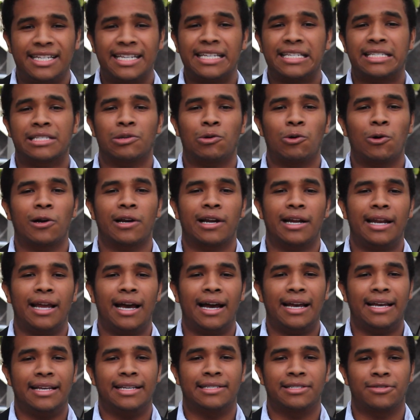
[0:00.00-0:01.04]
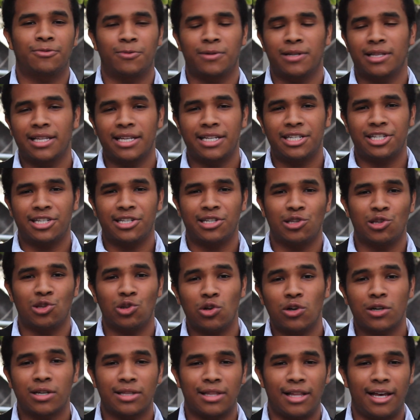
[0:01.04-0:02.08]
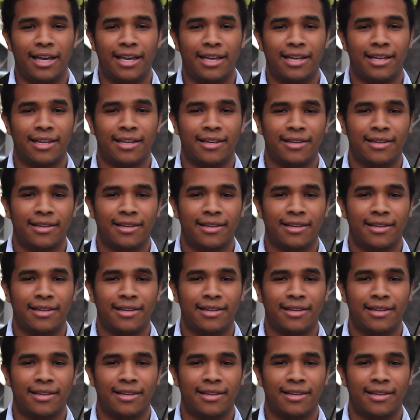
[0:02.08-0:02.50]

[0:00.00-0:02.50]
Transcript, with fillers: disorganized religion look like?